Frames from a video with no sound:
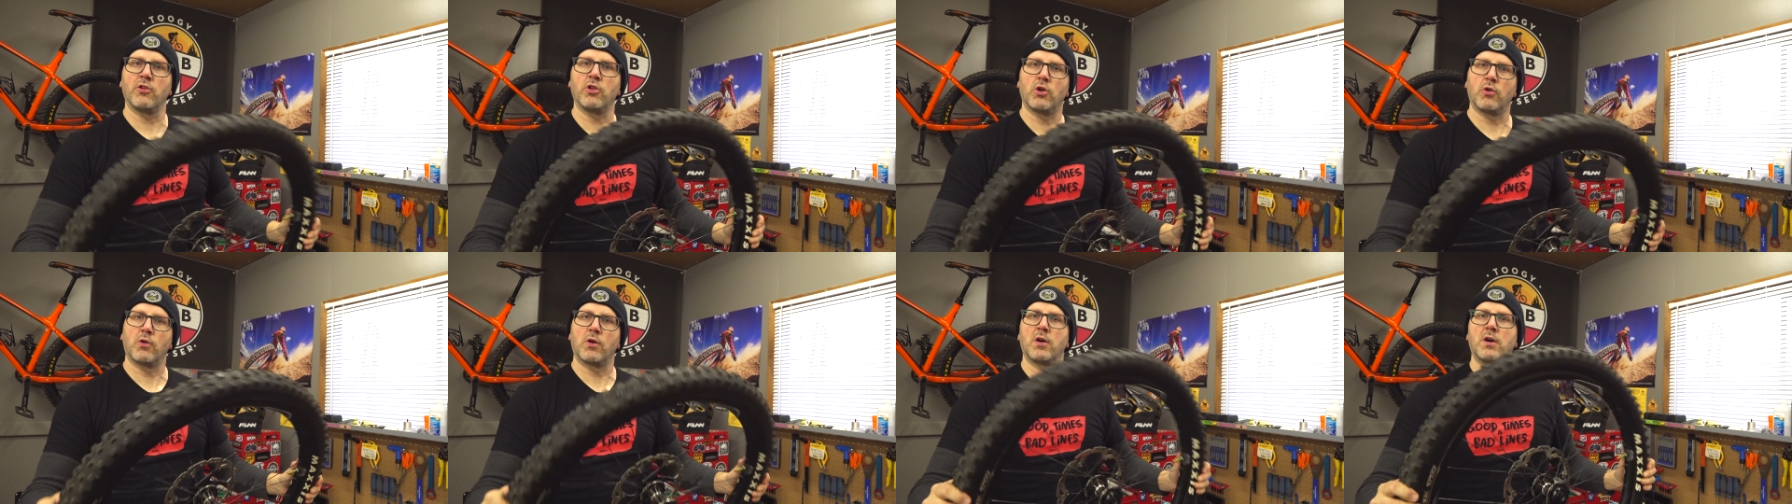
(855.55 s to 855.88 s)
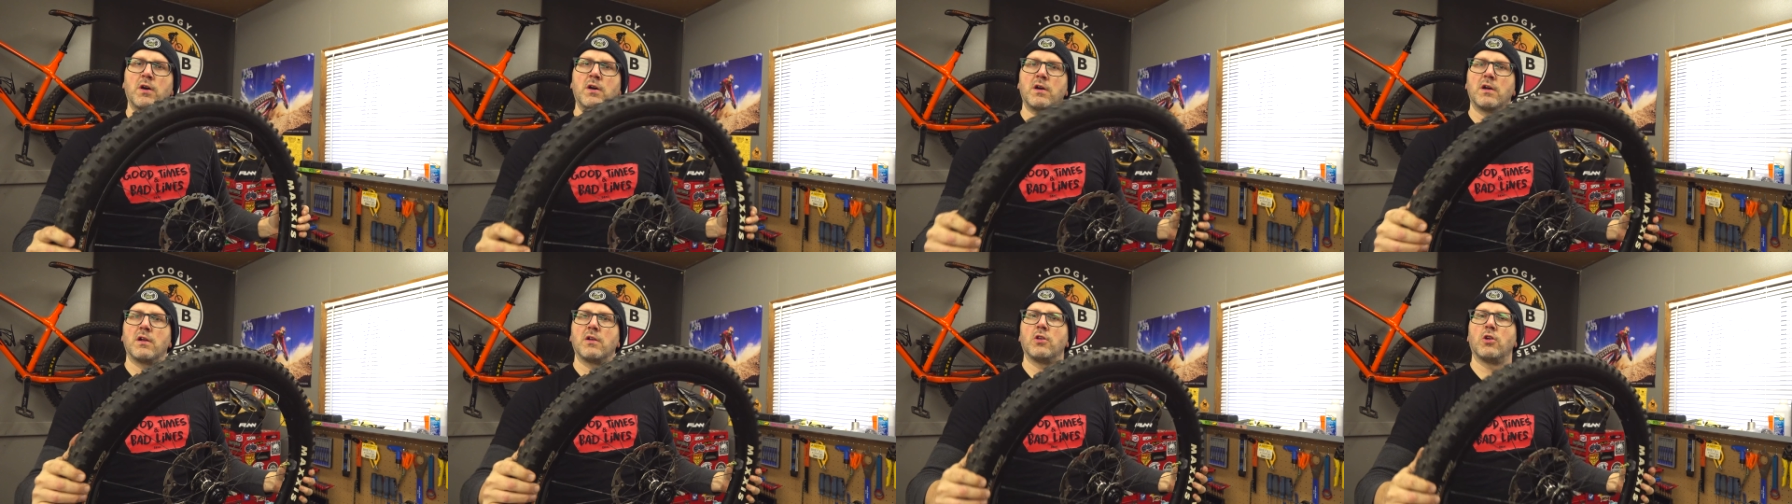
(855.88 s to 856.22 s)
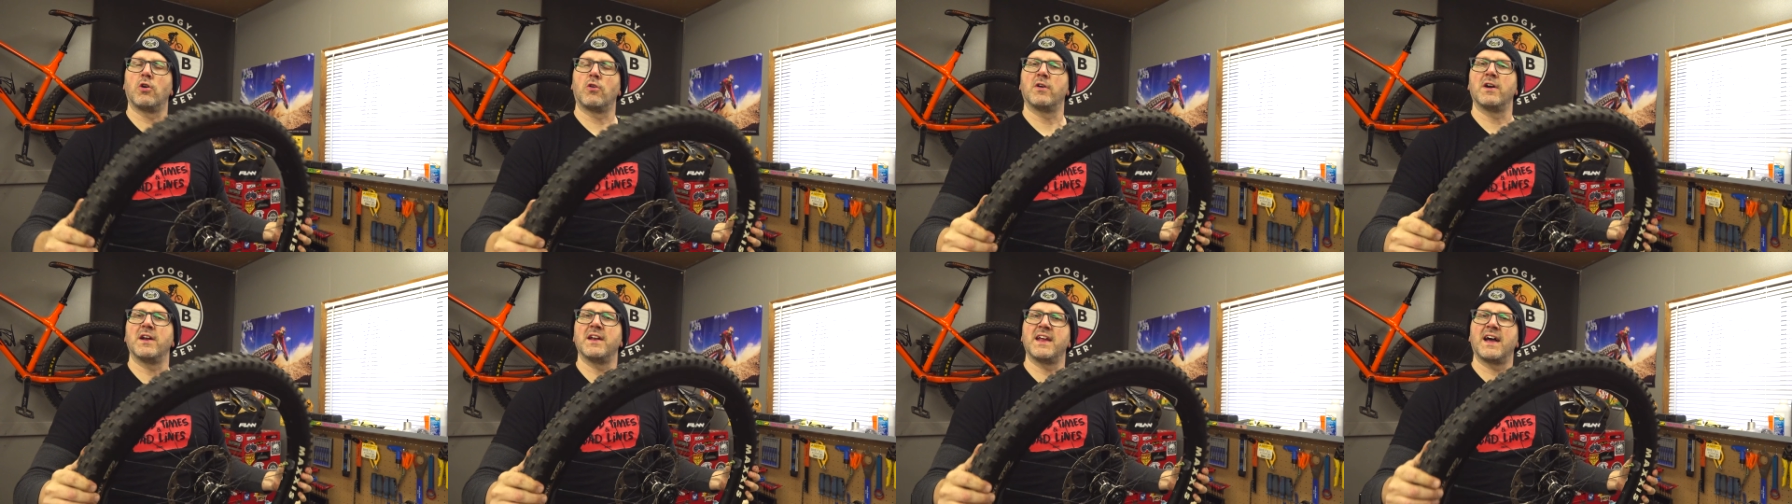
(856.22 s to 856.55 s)
lower,
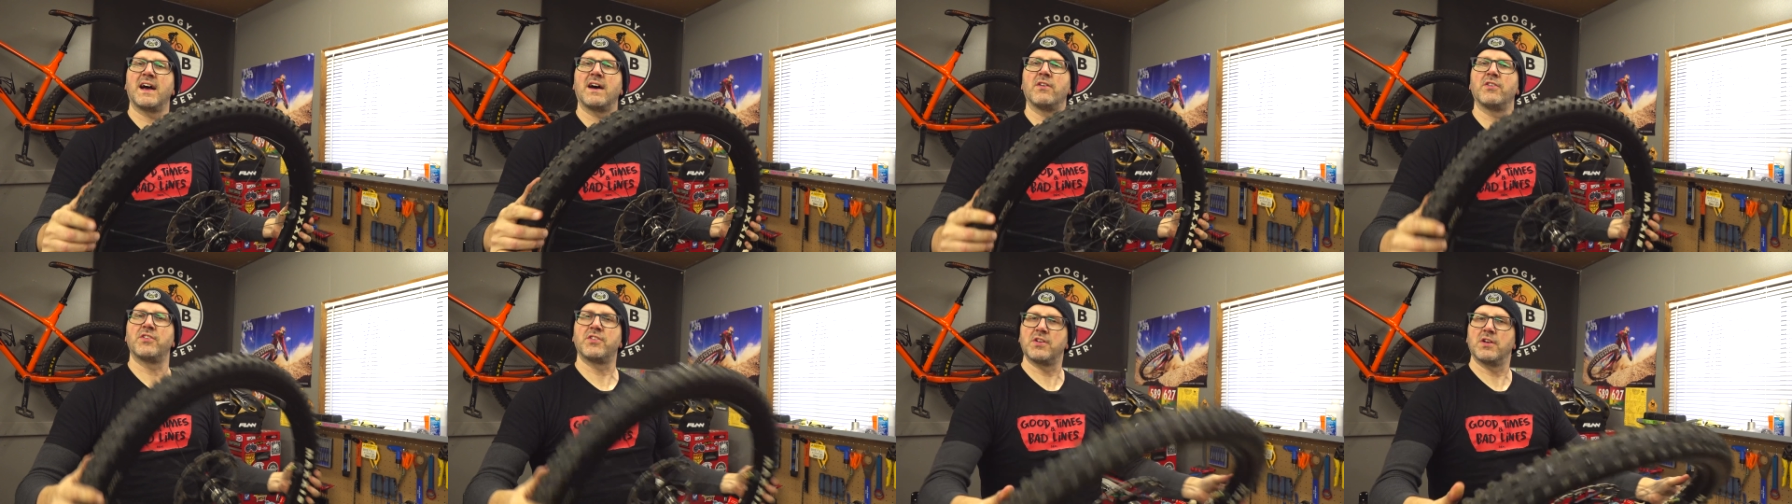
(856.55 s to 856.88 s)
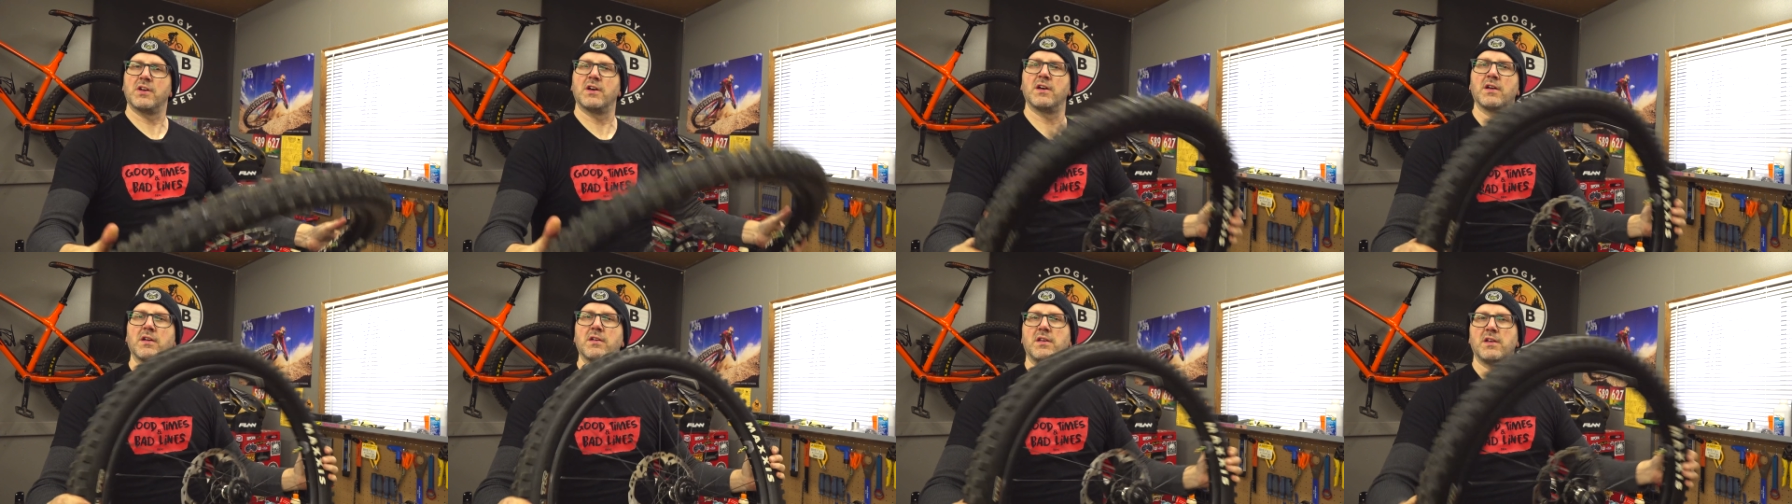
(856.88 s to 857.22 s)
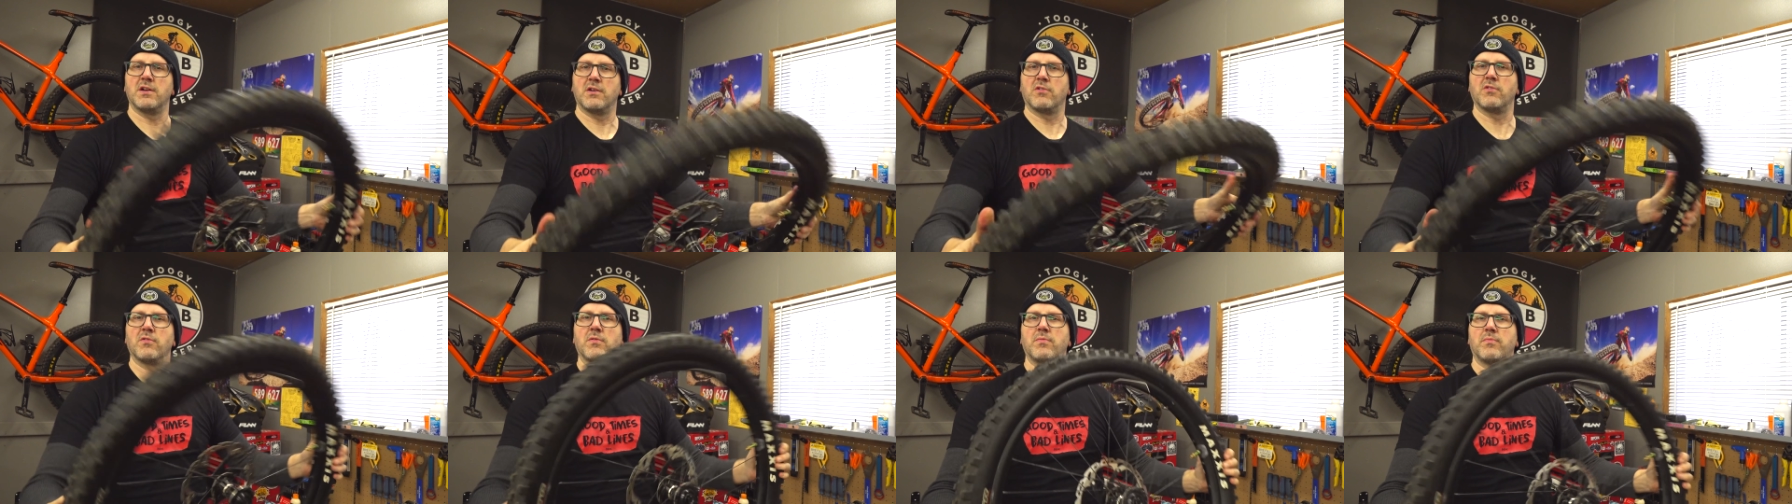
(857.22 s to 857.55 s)
lower it down to, you
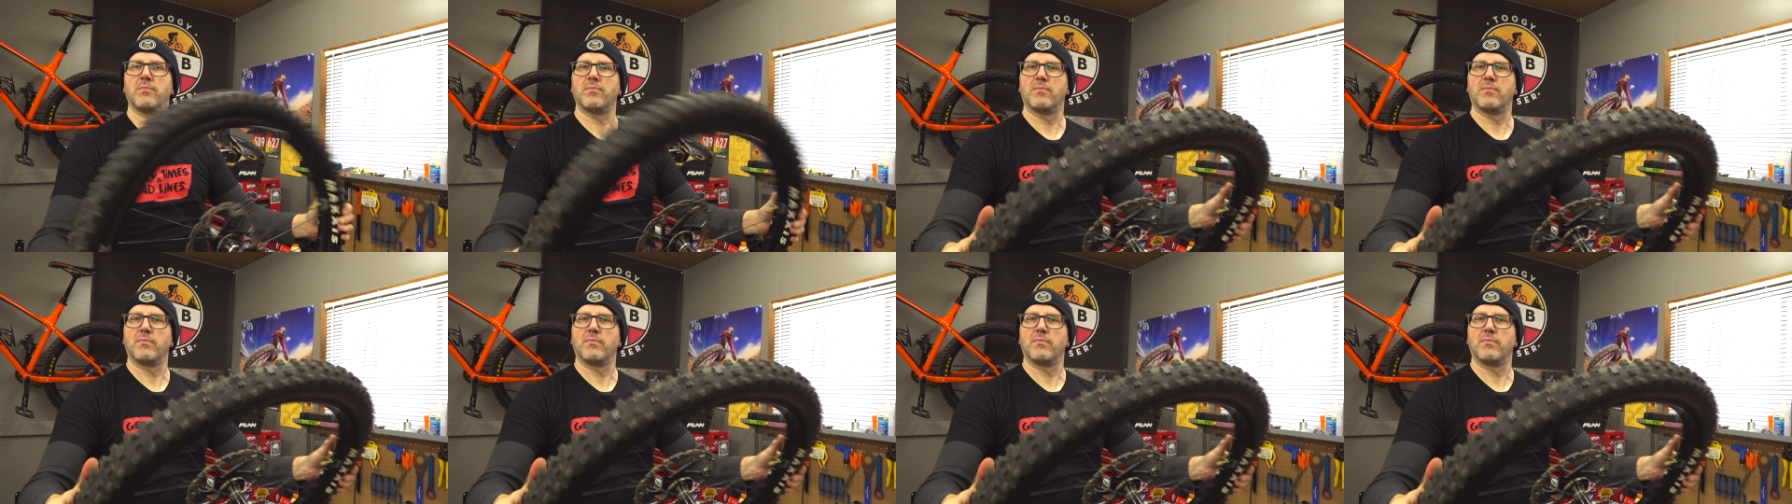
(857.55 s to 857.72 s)
know,